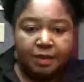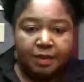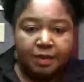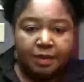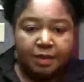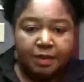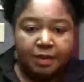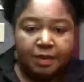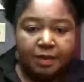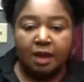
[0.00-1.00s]
of damage
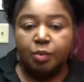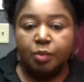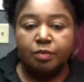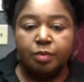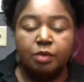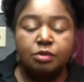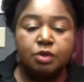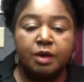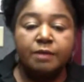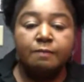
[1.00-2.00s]
that can happen with blow
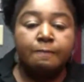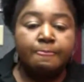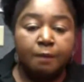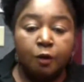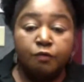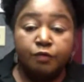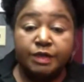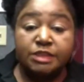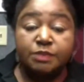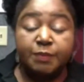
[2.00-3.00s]
drying,
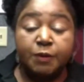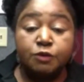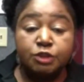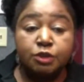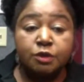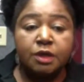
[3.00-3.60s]
overexposure.